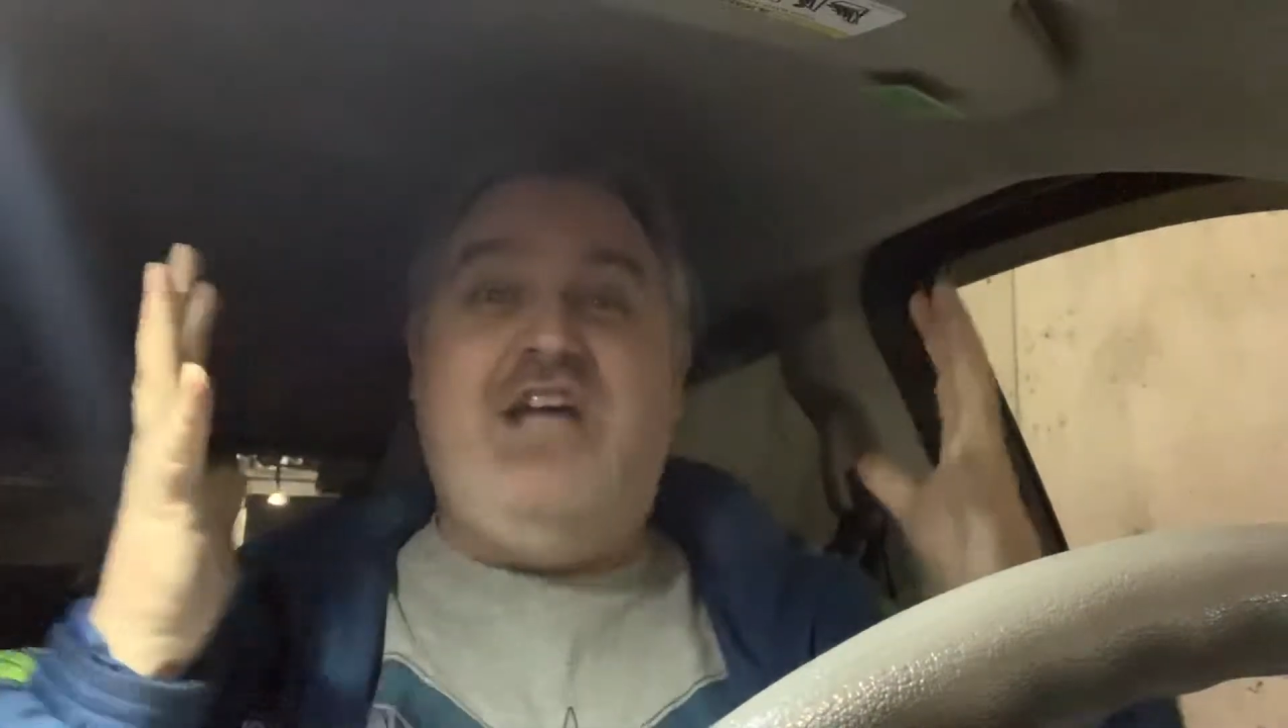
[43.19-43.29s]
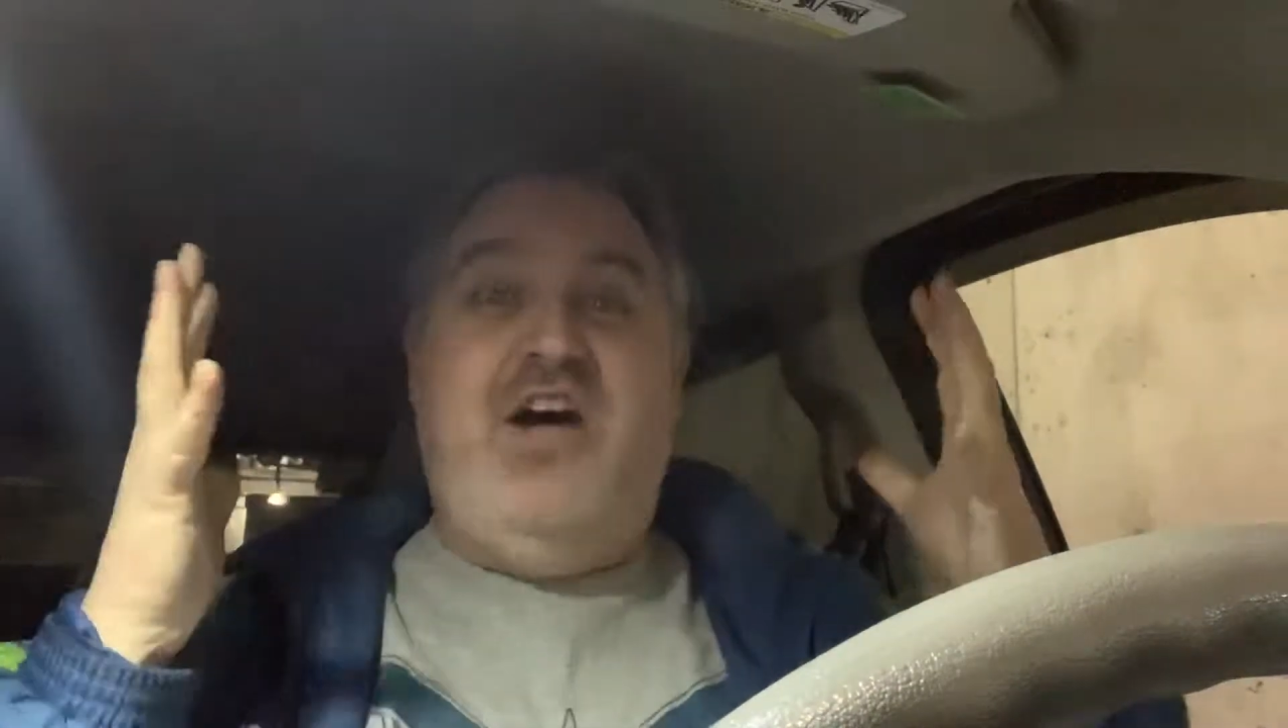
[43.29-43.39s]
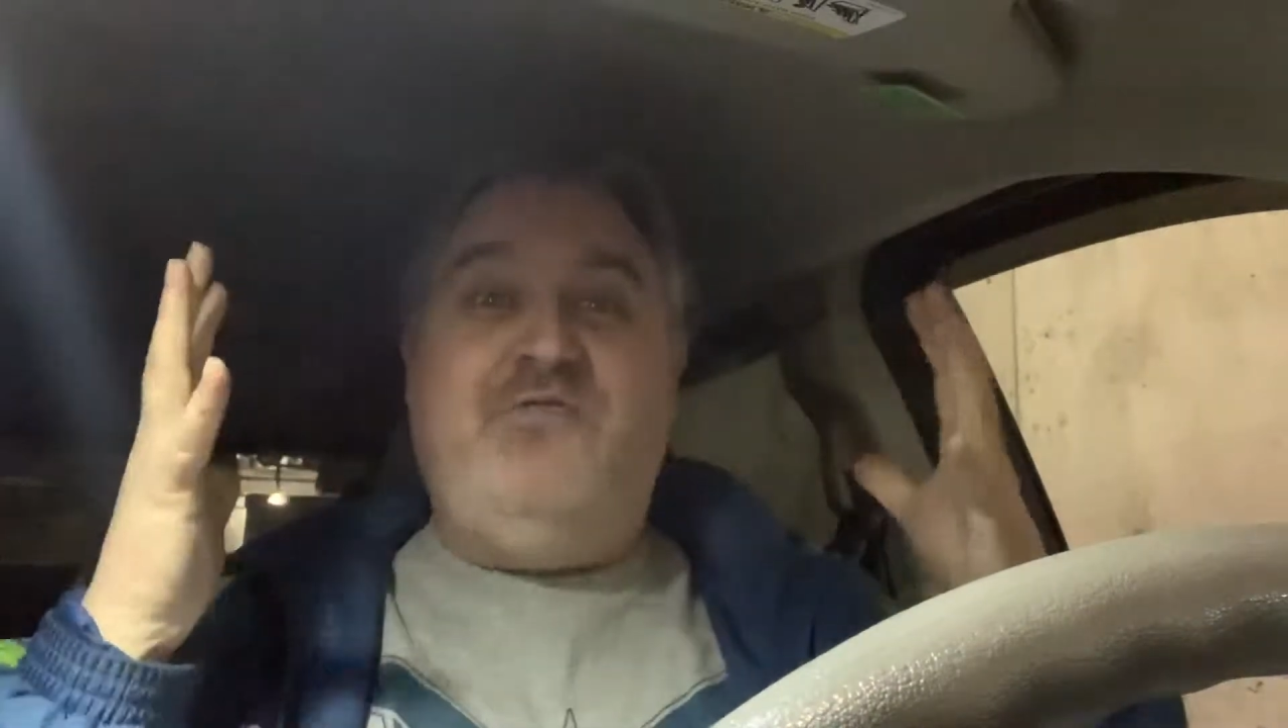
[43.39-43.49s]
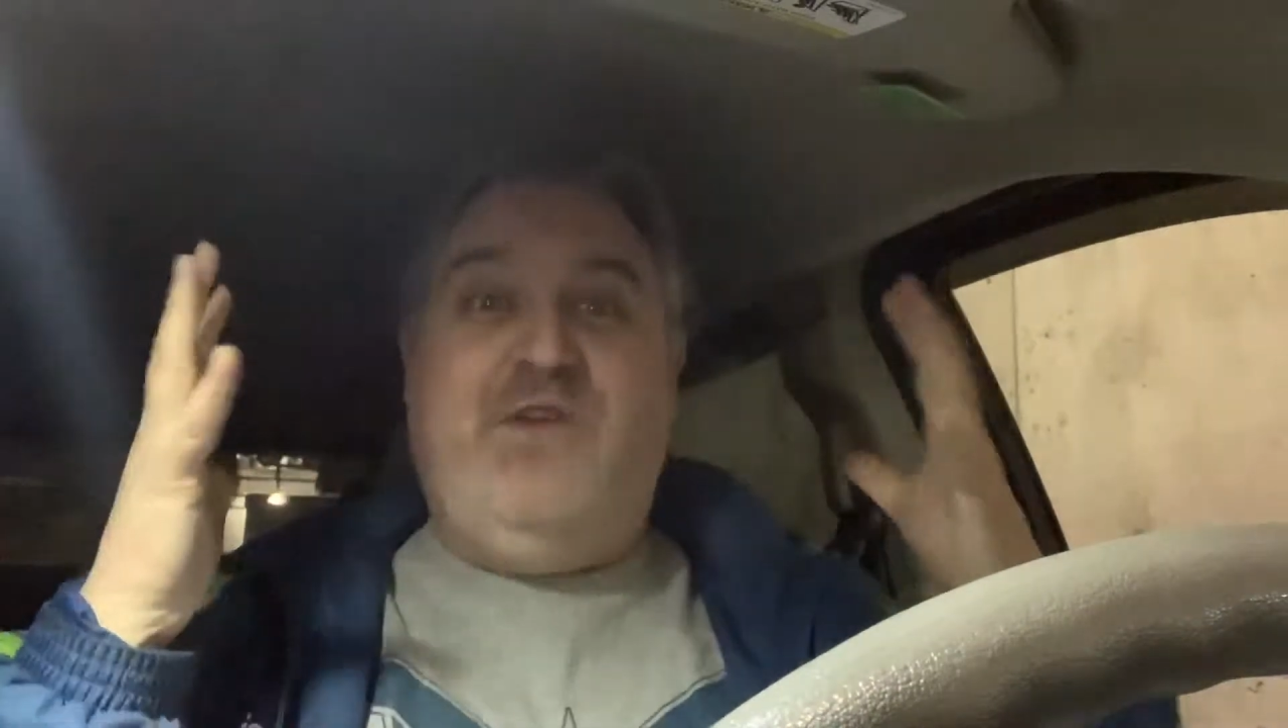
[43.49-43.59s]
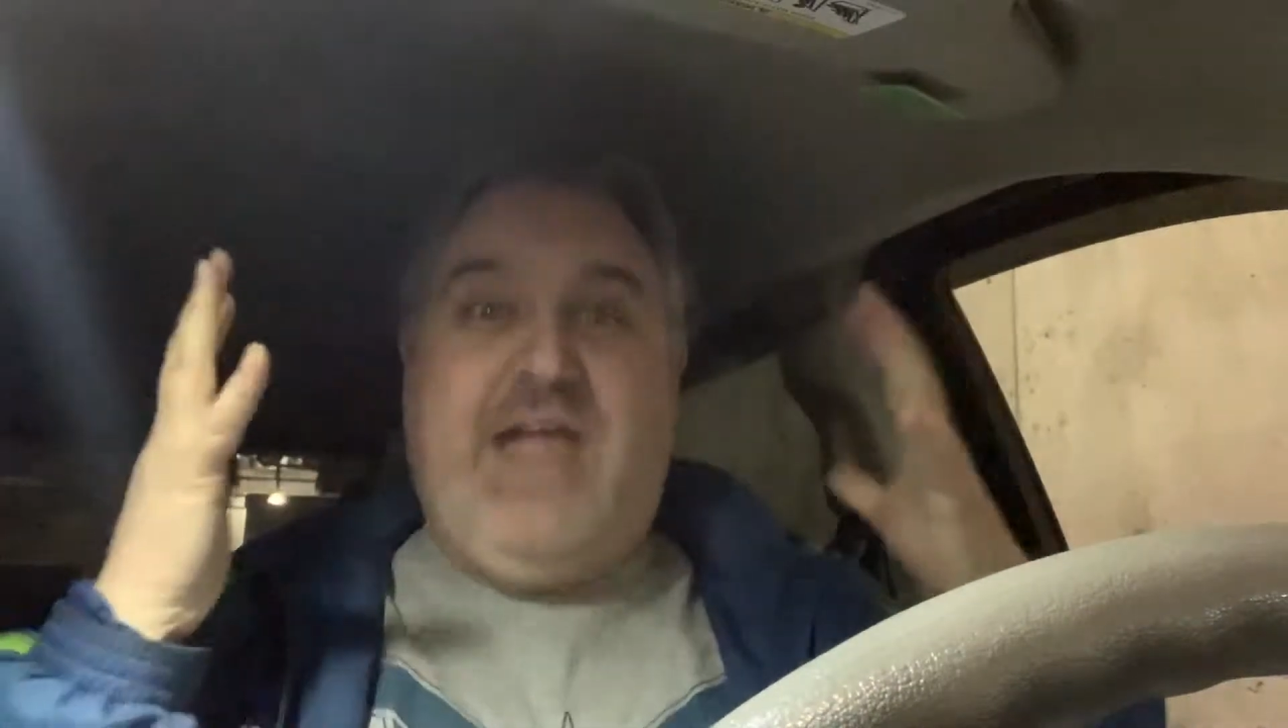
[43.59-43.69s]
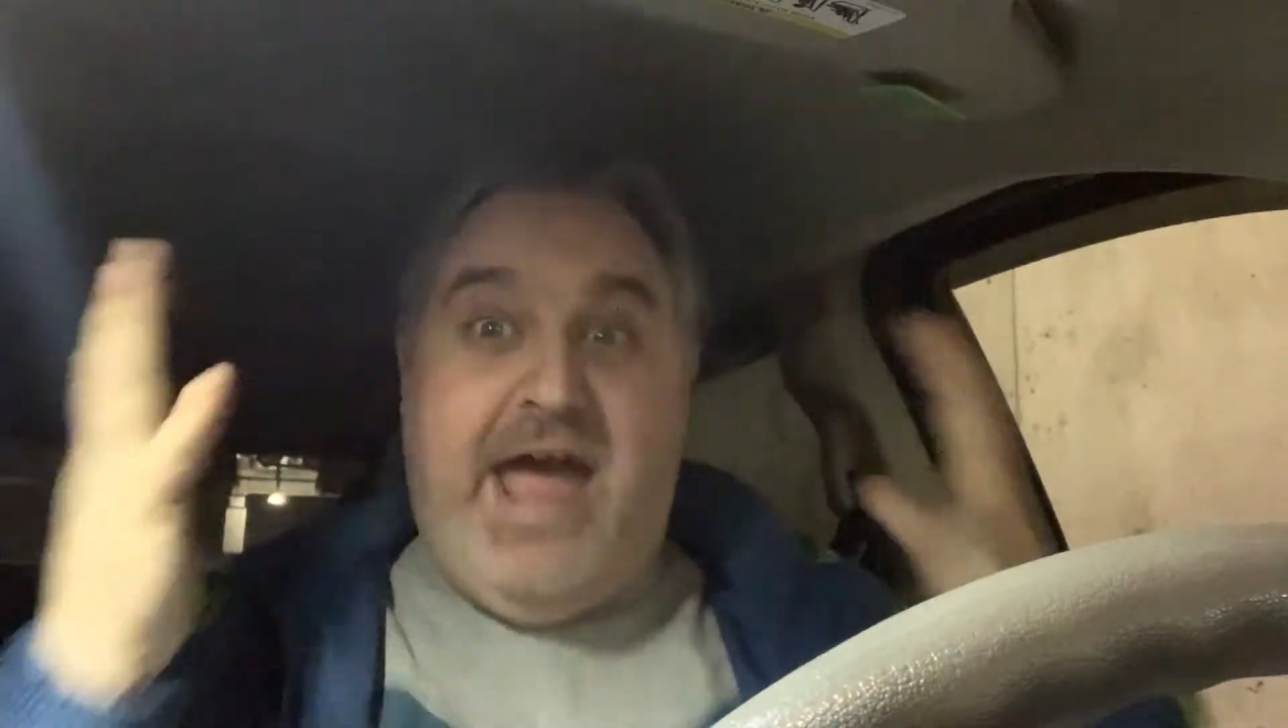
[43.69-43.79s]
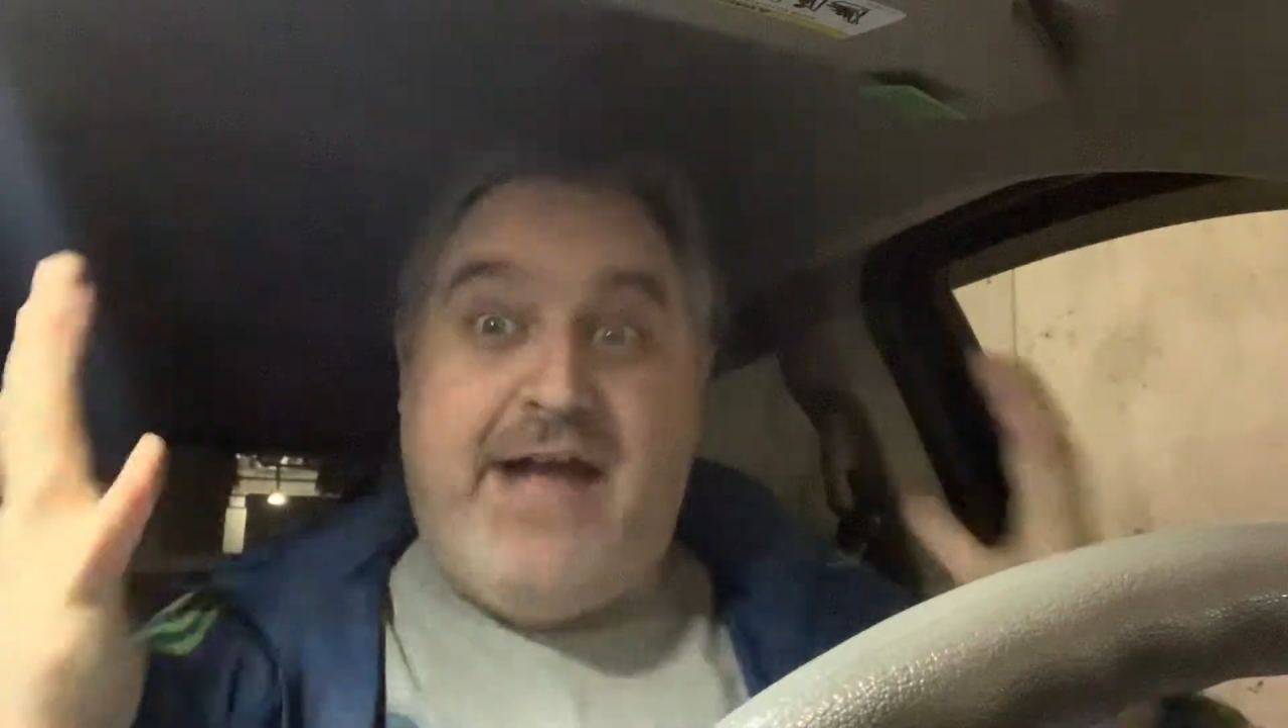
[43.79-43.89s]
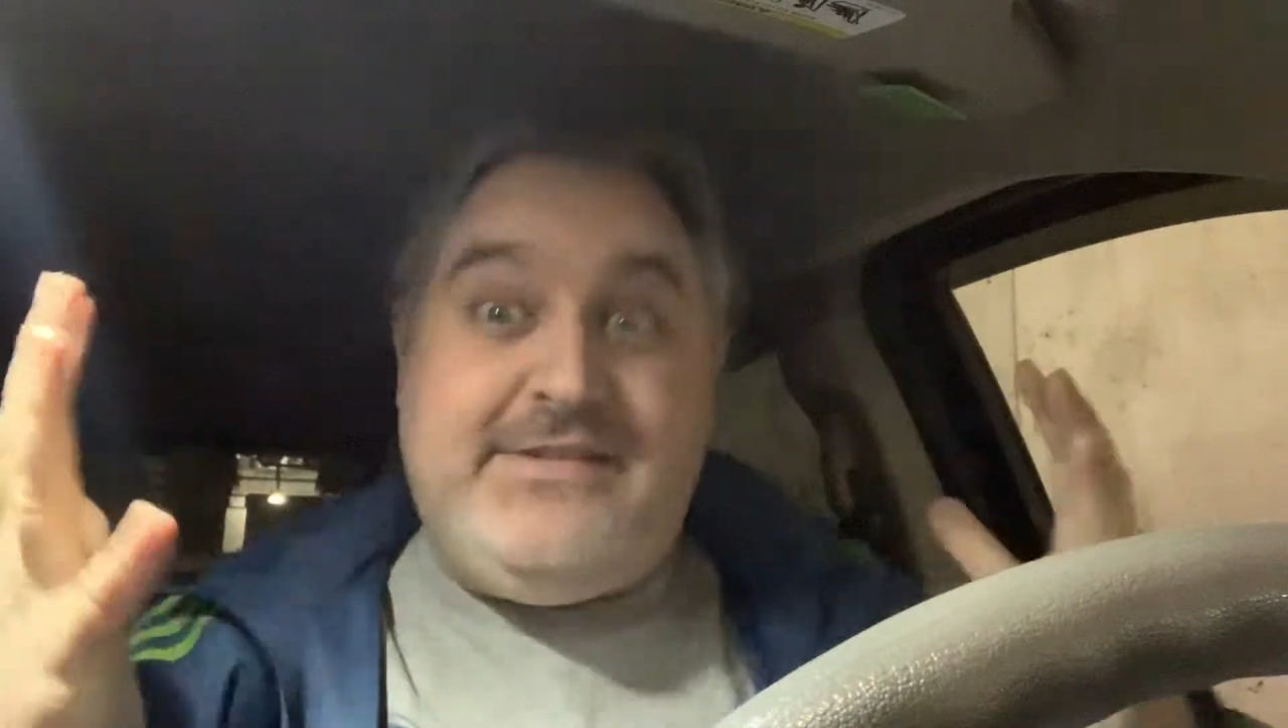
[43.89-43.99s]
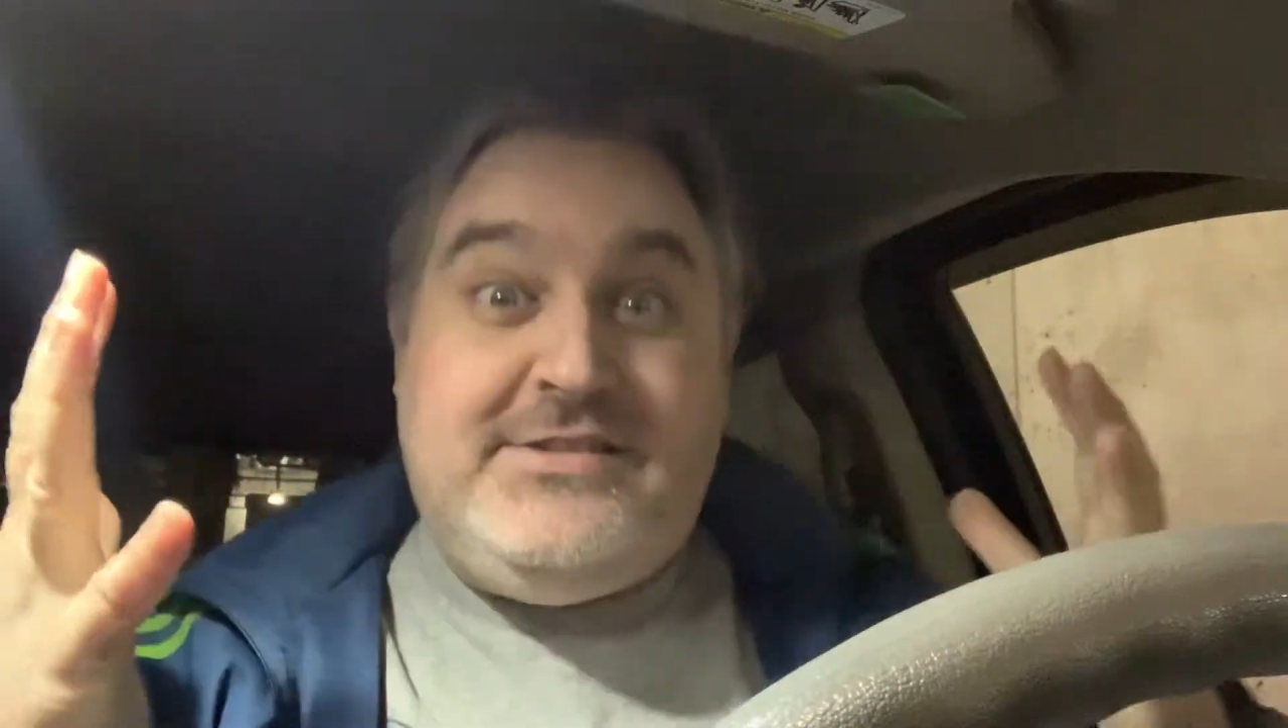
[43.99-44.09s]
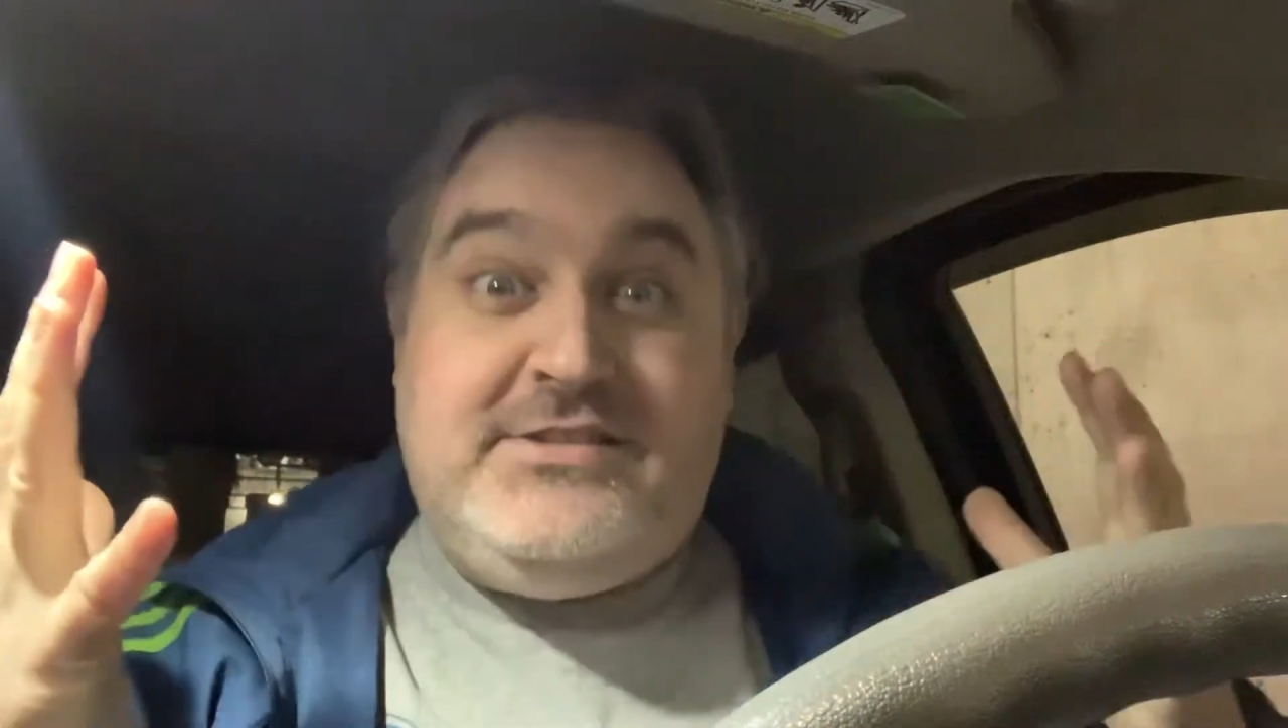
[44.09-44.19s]
out for
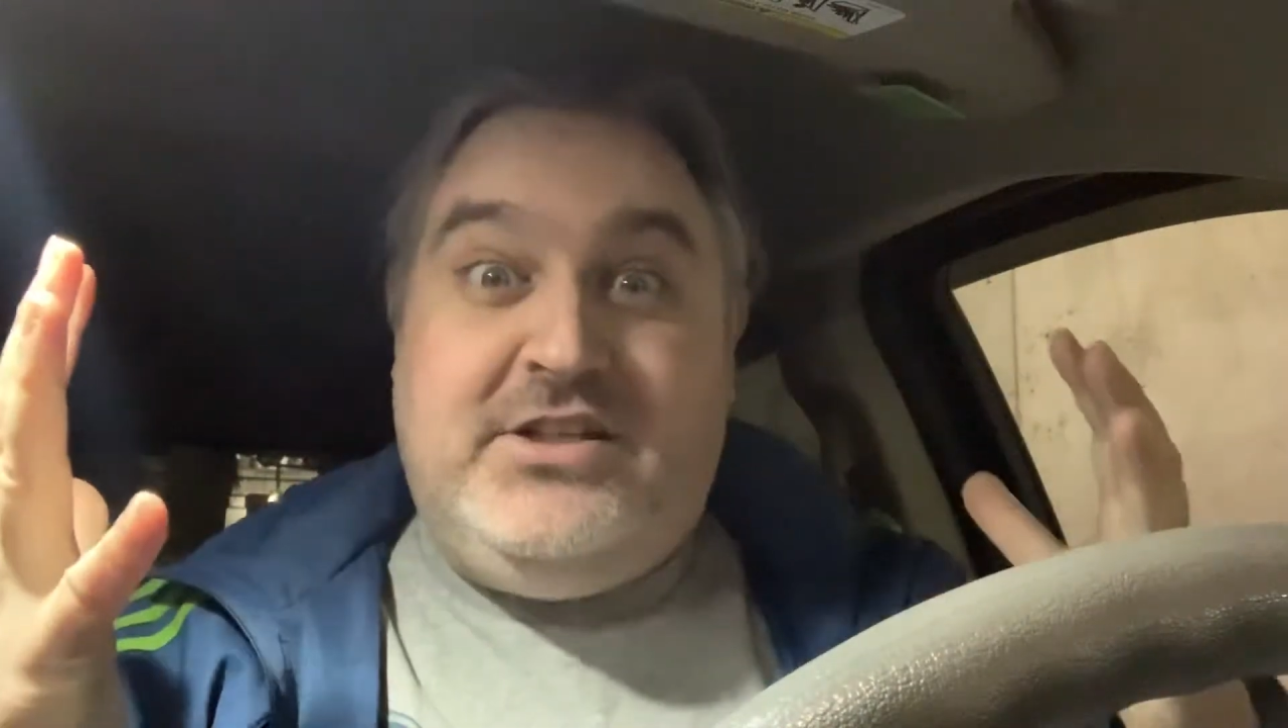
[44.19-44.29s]
cats,